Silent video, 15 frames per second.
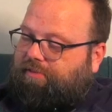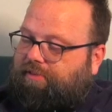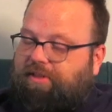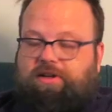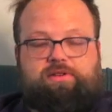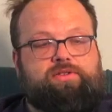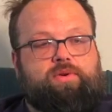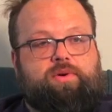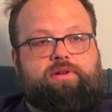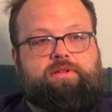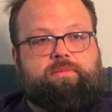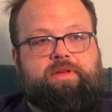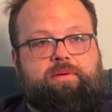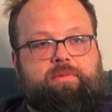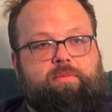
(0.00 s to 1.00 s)
there's going
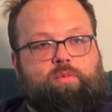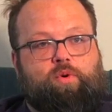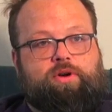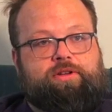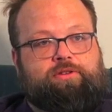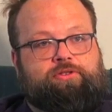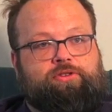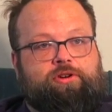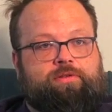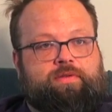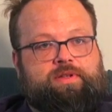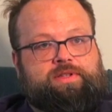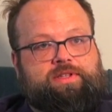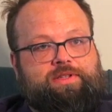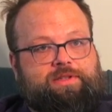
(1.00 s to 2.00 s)
to be a memorial
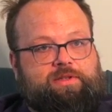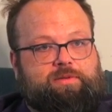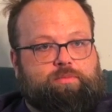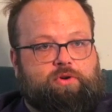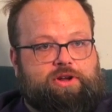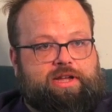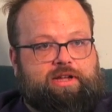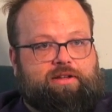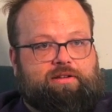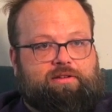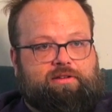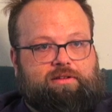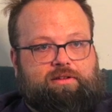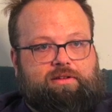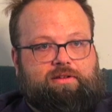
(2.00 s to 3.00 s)
service in spring.
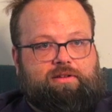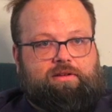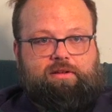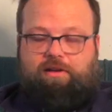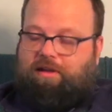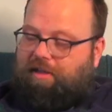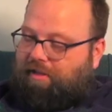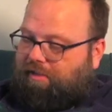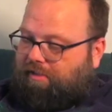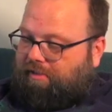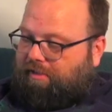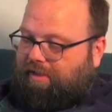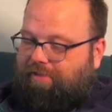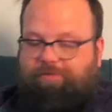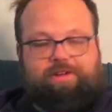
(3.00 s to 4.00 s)

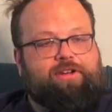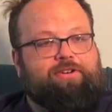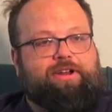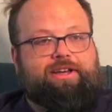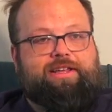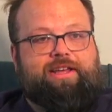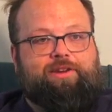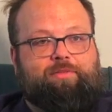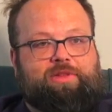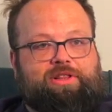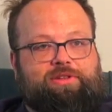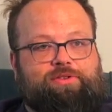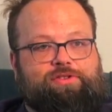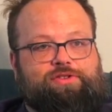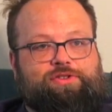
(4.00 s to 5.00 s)
I figured I'd get him a
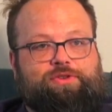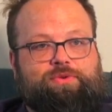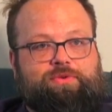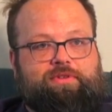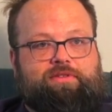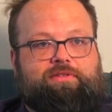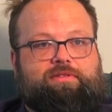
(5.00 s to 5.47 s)
little suit,